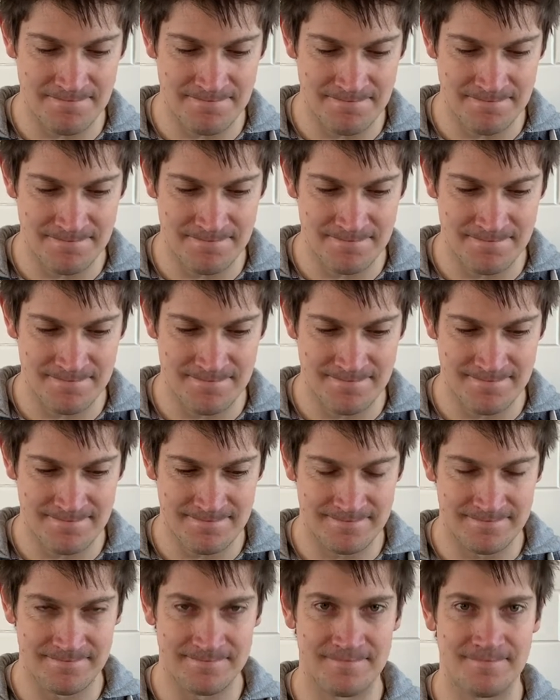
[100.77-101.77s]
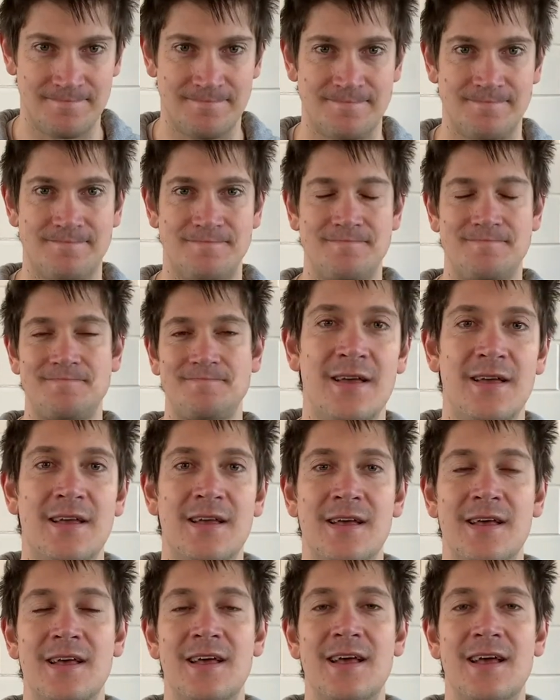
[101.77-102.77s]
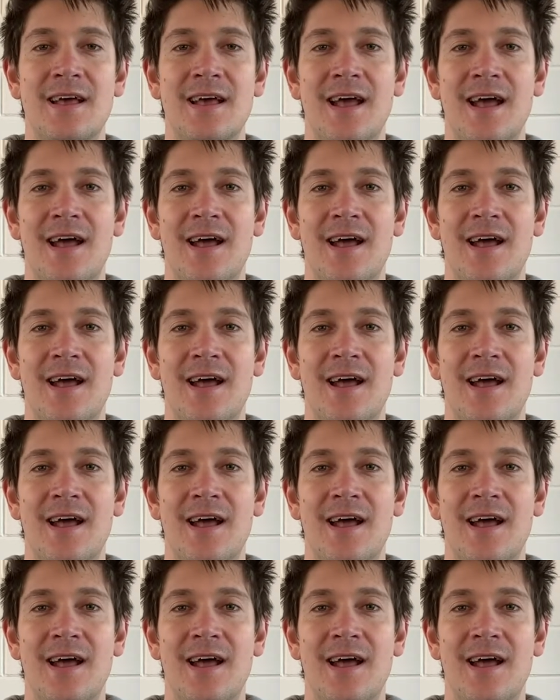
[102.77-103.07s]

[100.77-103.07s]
[no speech]